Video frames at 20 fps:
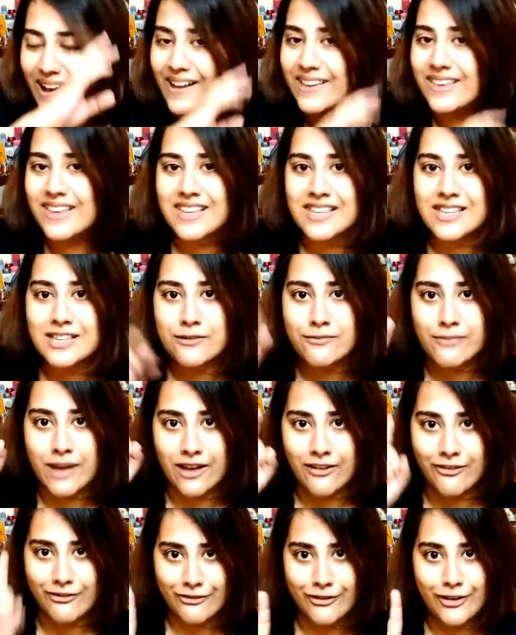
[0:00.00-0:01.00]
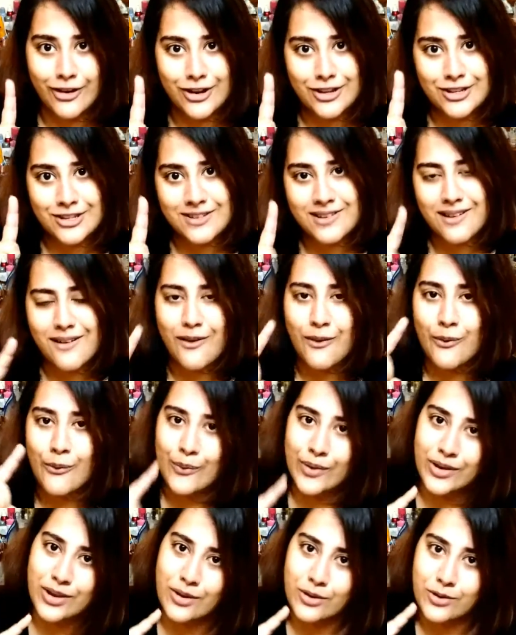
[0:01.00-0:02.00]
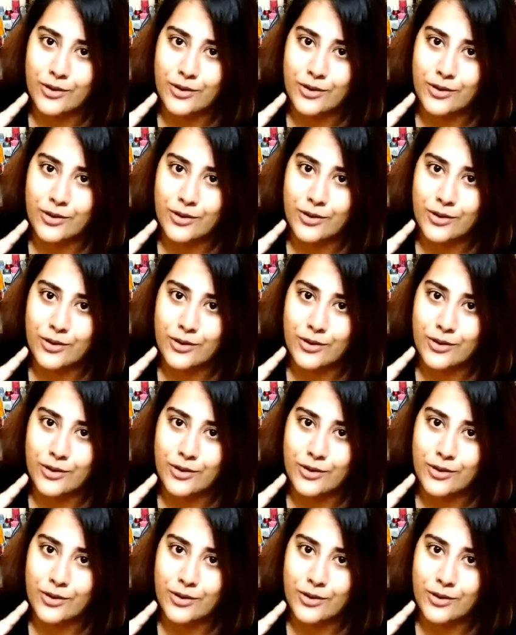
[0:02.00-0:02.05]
this is my first video